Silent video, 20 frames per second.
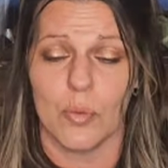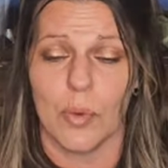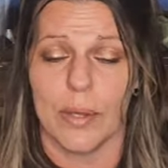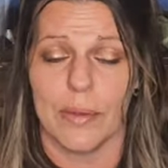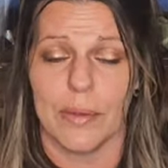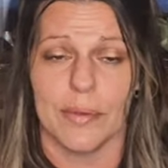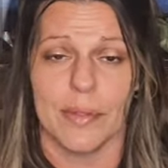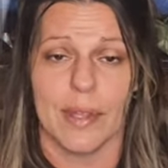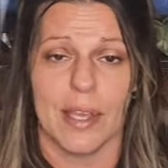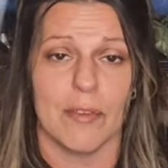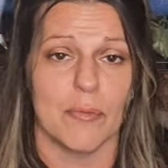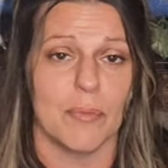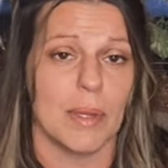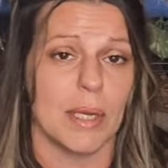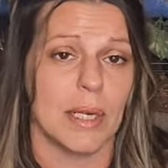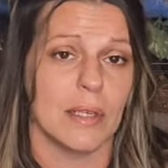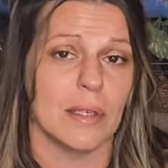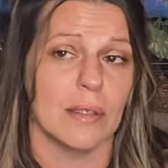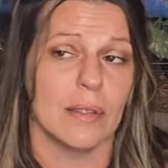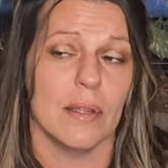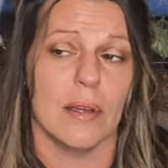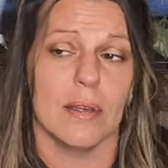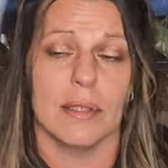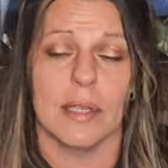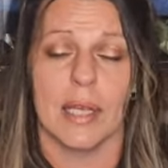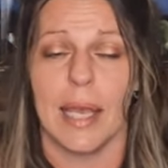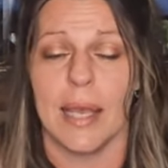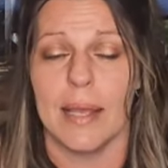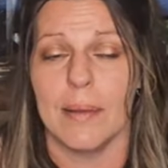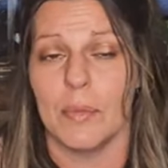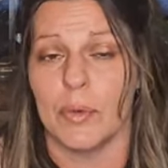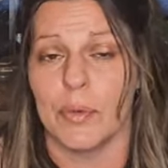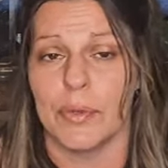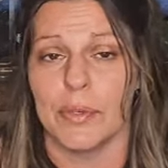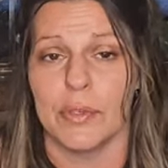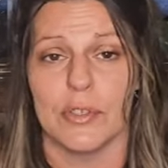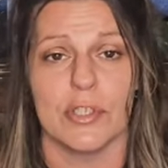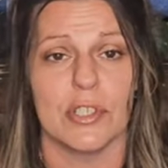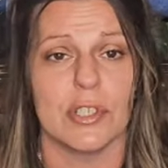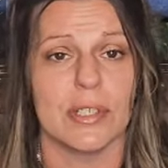whether they've been here a long time or
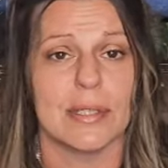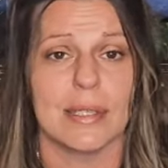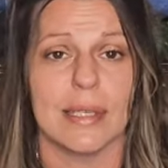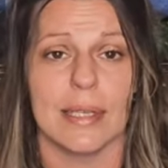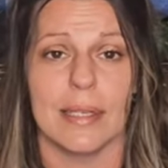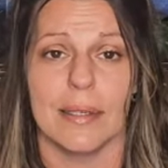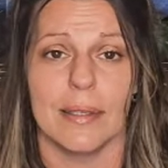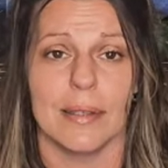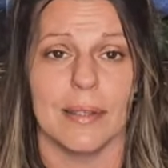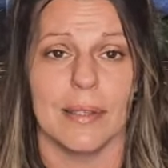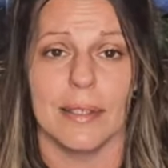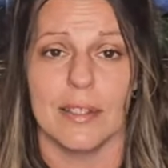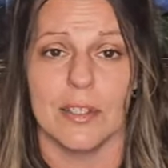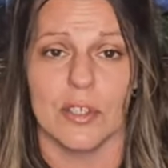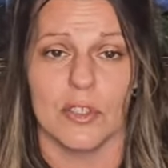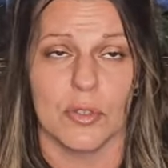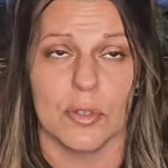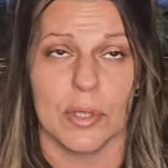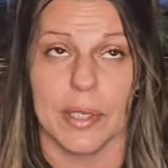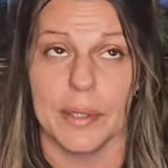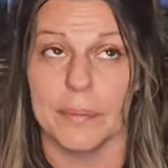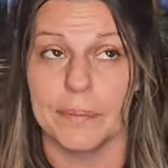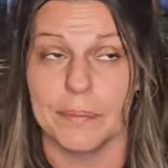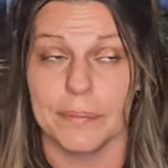they're just getting in the industry.